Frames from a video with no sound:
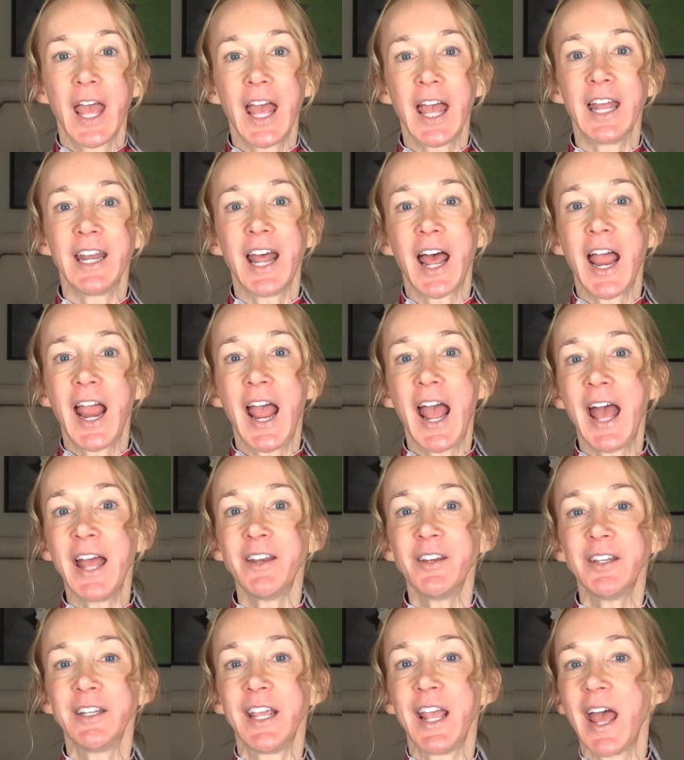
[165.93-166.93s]
And I
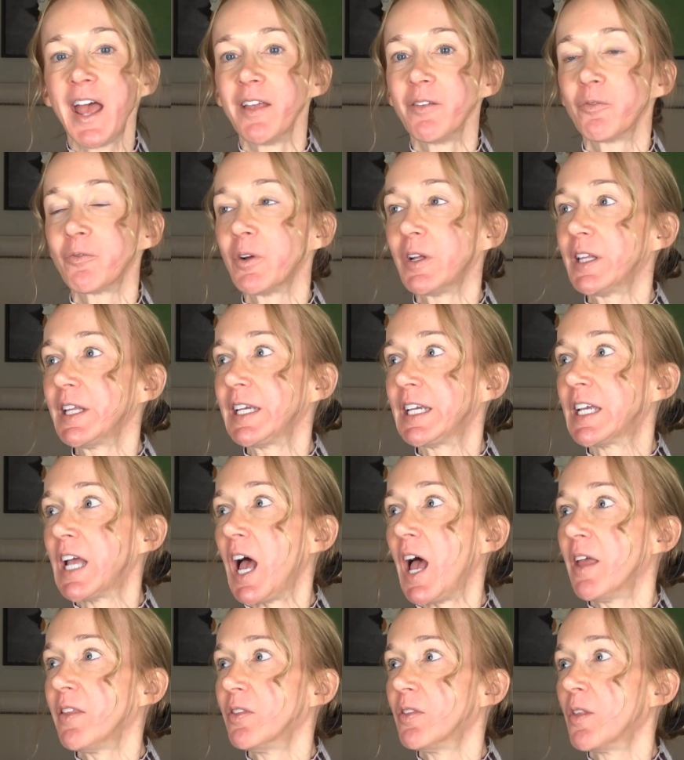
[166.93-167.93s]
hadn't yet really
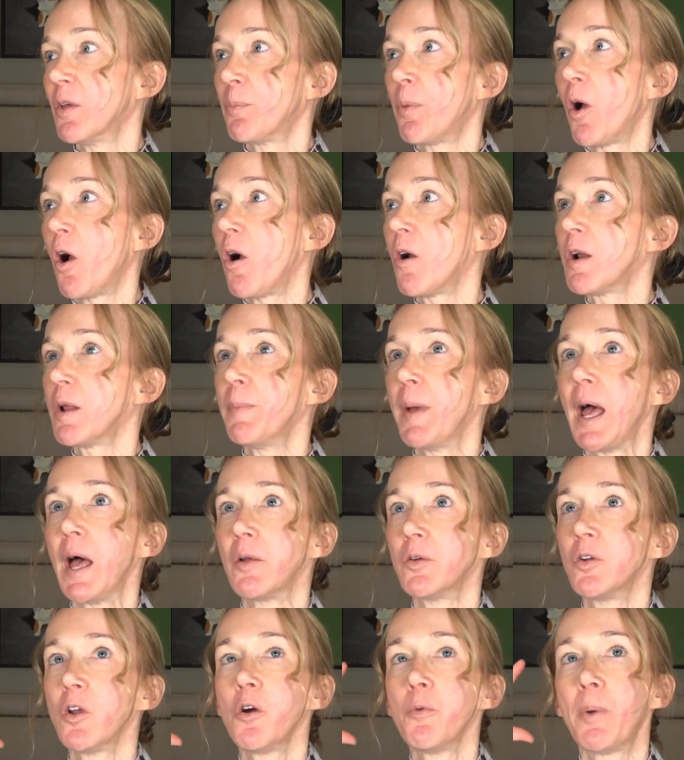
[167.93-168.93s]
gotten the part
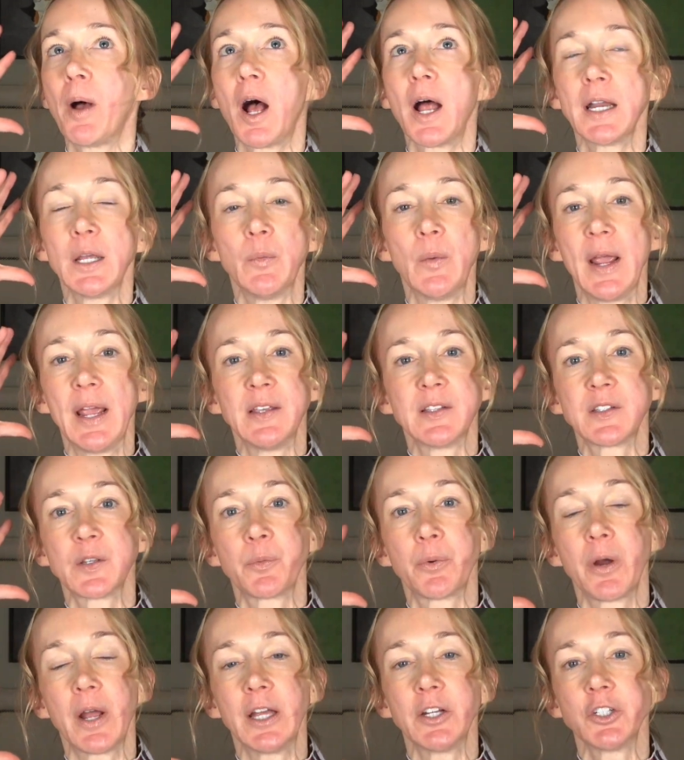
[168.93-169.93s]
about no body weight
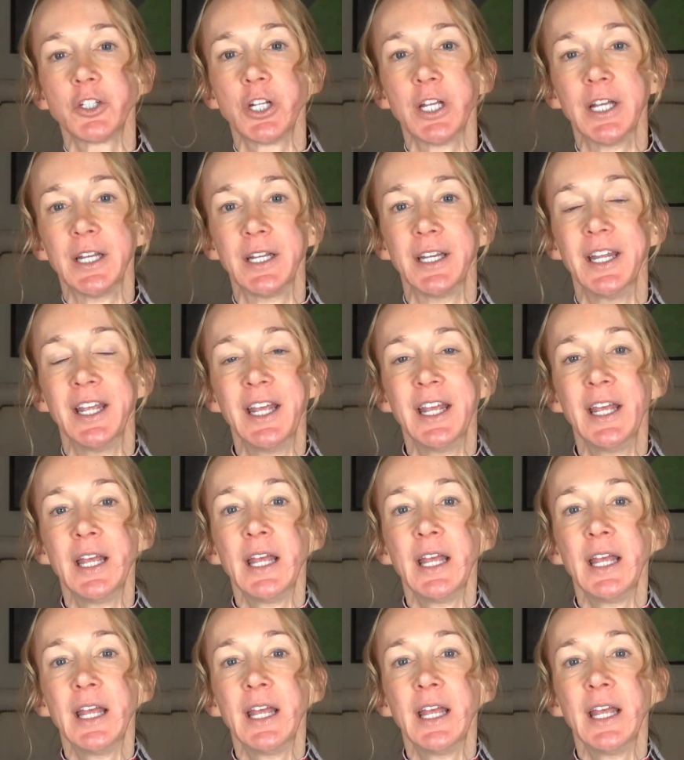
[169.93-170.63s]
suppression.